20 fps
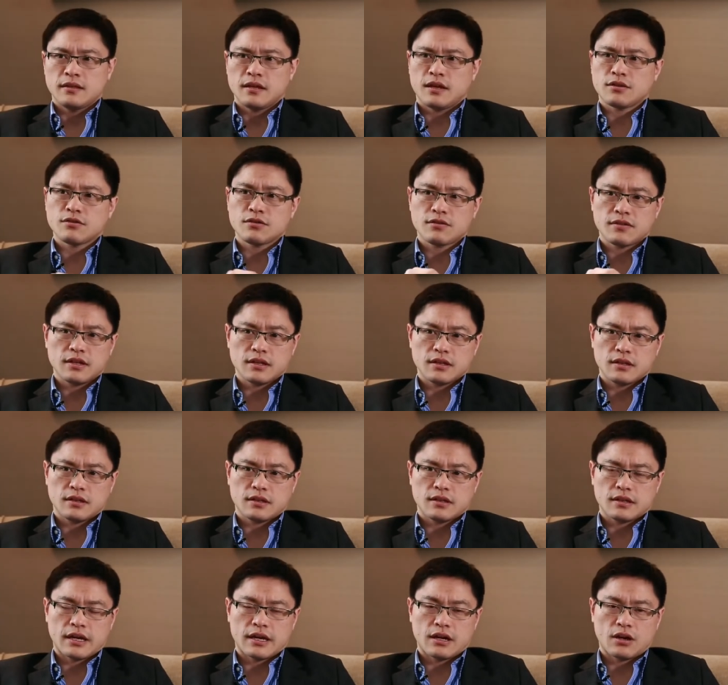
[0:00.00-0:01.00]
The other
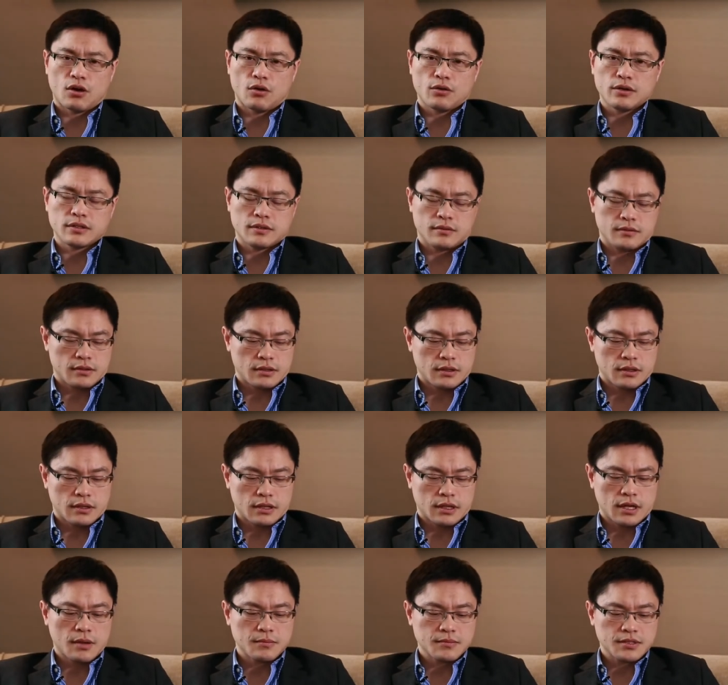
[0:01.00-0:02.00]
thing that always
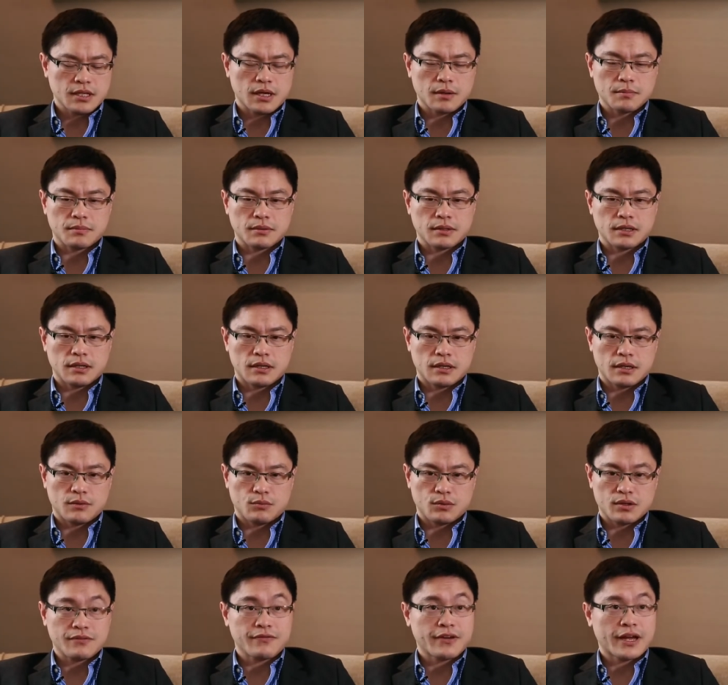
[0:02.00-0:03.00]
uh, comes up
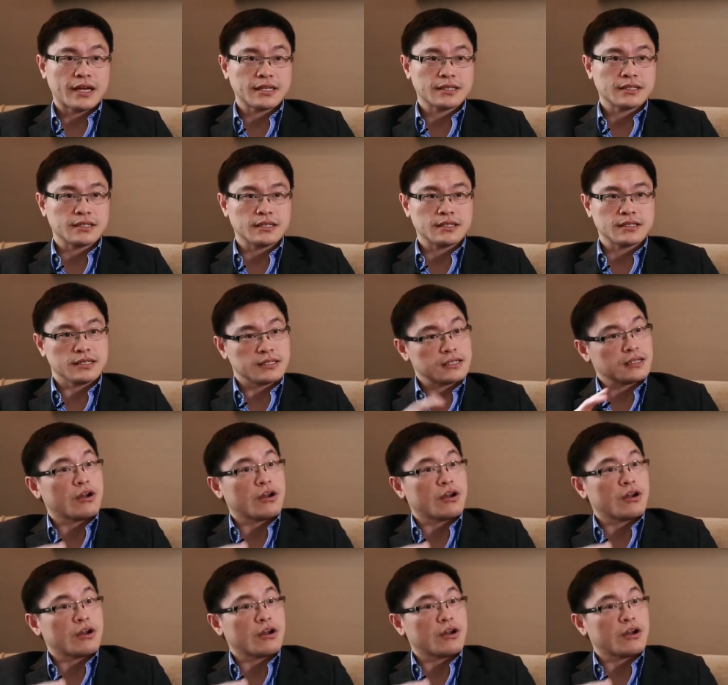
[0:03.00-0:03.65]
uh, with fasting is